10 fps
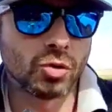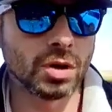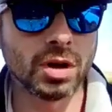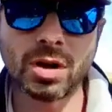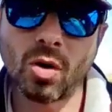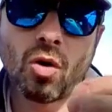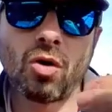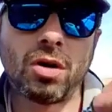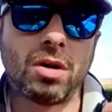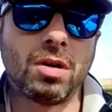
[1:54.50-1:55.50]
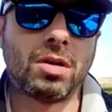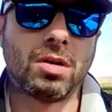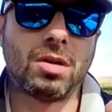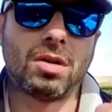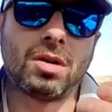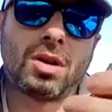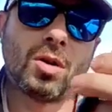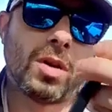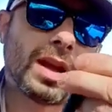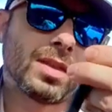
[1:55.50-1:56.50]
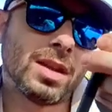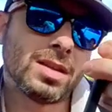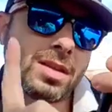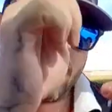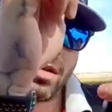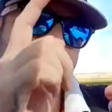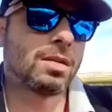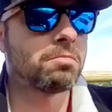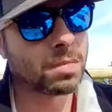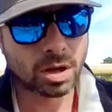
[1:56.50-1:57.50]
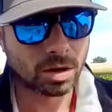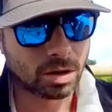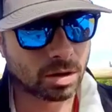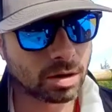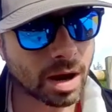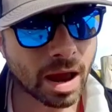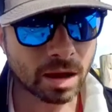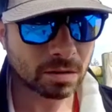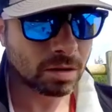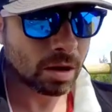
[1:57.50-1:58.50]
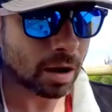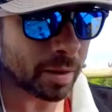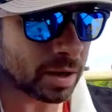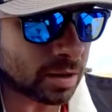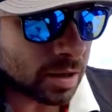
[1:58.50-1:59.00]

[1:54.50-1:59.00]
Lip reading: to turn, or go like this. Yeah, I mean,